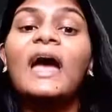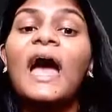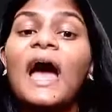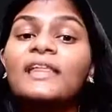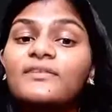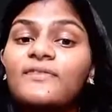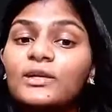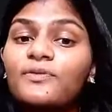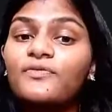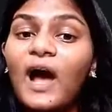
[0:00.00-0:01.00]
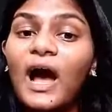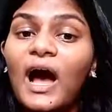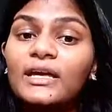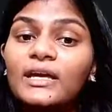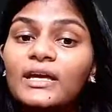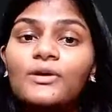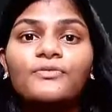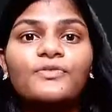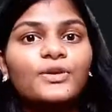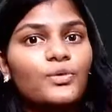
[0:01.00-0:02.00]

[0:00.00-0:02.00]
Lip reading: And the value of I, we know,